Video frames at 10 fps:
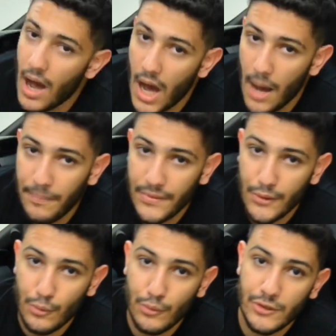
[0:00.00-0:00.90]
up
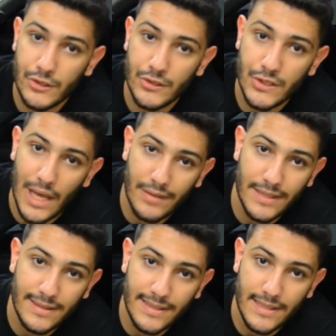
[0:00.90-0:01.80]
to
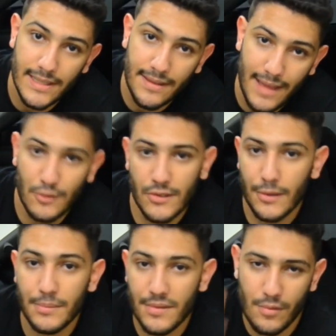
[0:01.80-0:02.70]
70,000
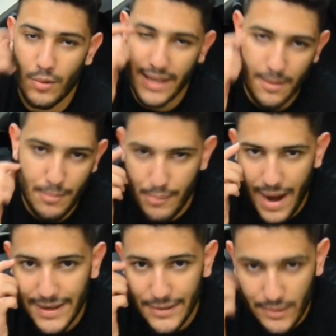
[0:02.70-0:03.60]
dirhams if you want to get it
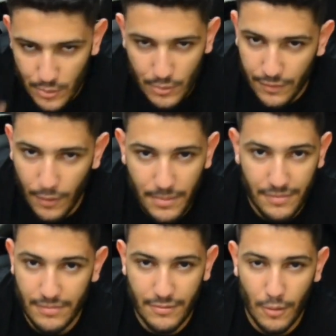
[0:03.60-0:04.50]
brand new from
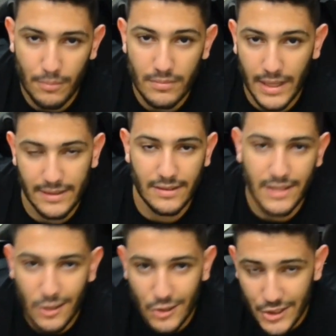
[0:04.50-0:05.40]
like the
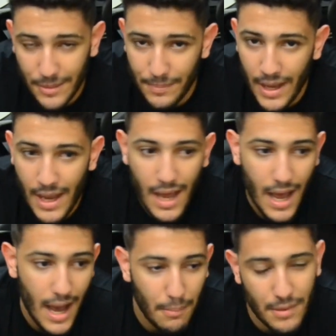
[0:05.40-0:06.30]
dealership.
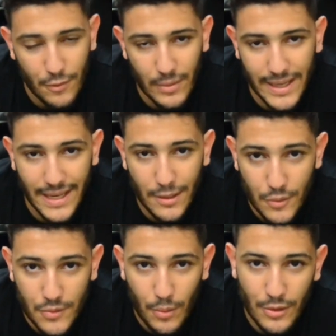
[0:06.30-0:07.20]
But if you want to get a
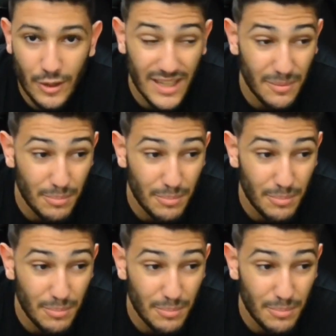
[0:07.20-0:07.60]
used one, you can